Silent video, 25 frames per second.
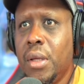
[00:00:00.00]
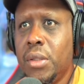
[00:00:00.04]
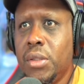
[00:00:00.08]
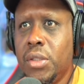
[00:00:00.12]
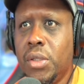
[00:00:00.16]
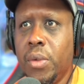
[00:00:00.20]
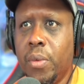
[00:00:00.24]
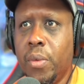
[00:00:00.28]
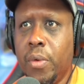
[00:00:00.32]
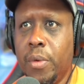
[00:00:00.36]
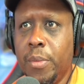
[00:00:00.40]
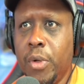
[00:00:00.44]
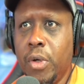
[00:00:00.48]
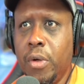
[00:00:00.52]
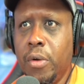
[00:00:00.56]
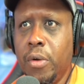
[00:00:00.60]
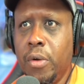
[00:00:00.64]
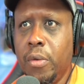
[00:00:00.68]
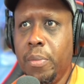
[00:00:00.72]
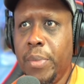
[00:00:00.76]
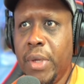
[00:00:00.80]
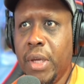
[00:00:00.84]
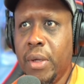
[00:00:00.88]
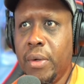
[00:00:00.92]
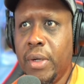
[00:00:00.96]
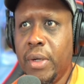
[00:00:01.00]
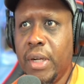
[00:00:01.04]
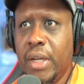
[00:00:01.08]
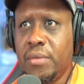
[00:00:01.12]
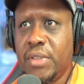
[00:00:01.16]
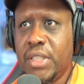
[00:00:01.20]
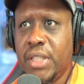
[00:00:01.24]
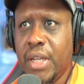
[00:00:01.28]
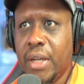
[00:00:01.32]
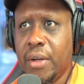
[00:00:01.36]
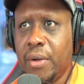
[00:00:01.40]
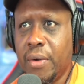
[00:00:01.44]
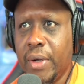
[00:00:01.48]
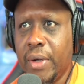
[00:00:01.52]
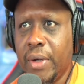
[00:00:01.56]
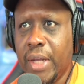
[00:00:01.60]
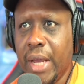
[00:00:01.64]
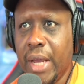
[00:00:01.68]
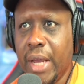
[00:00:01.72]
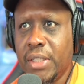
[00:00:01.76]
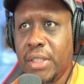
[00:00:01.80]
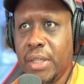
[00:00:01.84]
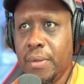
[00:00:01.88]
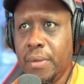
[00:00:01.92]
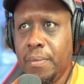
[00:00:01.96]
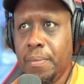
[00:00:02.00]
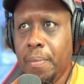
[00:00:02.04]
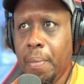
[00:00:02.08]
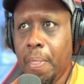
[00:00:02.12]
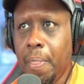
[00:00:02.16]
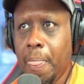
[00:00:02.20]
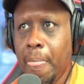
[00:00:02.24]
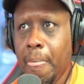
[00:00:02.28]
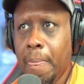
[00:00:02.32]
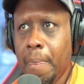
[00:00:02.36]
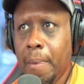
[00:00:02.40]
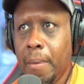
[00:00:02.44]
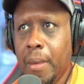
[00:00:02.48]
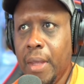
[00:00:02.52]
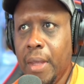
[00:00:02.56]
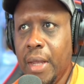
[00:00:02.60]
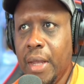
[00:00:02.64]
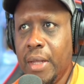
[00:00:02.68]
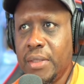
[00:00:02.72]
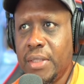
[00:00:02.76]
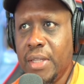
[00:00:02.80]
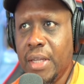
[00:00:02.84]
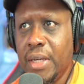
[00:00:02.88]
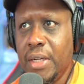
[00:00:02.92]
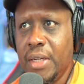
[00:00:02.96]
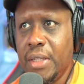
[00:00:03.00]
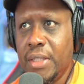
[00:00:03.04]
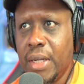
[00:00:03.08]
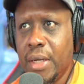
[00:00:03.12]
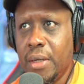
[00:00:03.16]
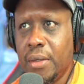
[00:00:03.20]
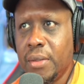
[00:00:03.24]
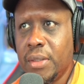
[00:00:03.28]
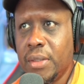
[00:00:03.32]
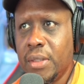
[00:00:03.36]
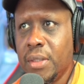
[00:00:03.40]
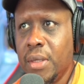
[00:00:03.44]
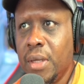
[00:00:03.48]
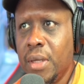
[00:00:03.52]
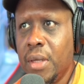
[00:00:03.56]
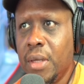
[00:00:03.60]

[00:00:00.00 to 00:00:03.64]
to remove punitive segregation in city jails.